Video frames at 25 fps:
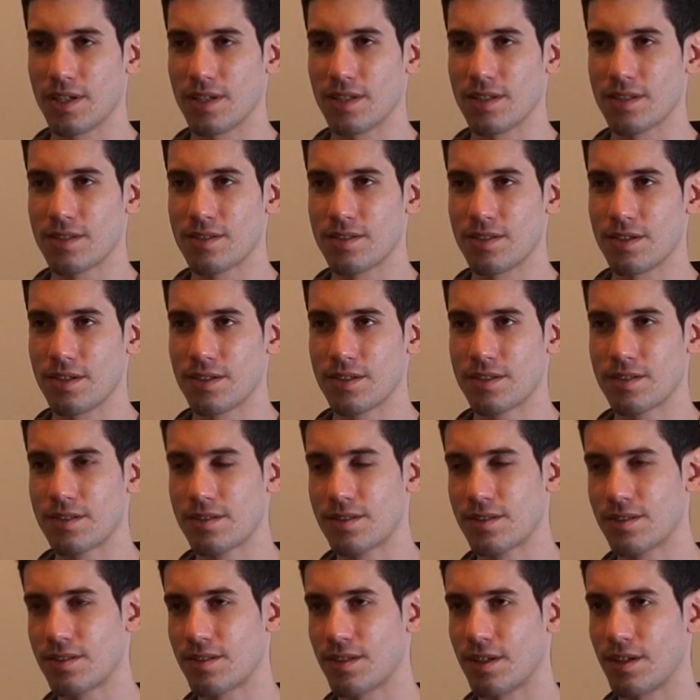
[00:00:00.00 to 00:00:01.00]

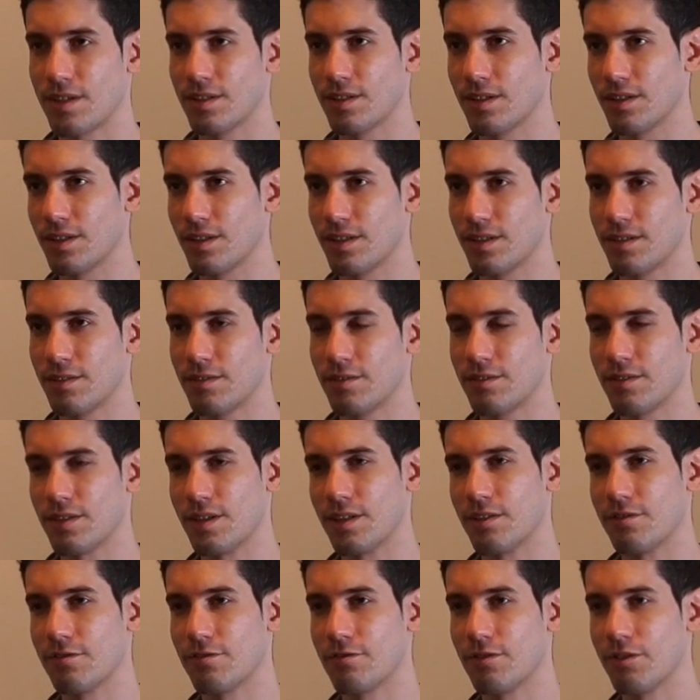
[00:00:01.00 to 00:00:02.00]

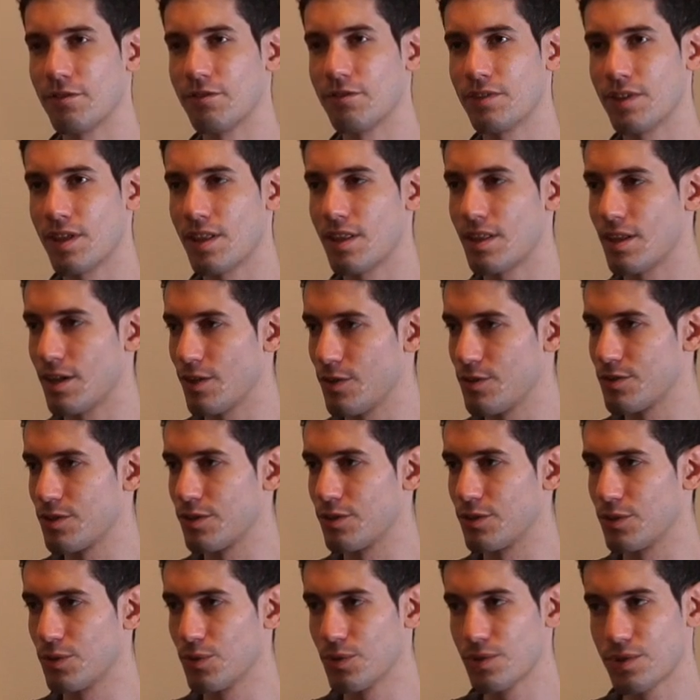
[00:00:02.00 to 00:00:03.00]

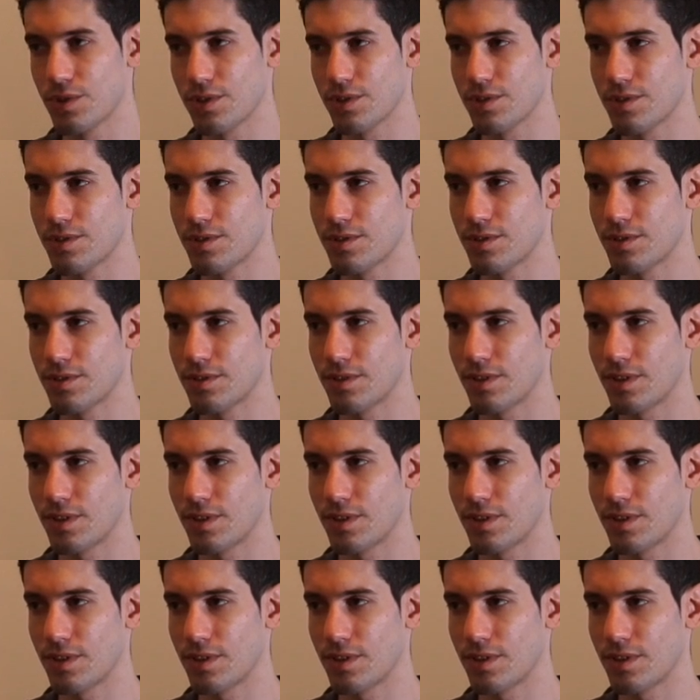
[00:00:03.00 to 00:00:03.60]
650,000 users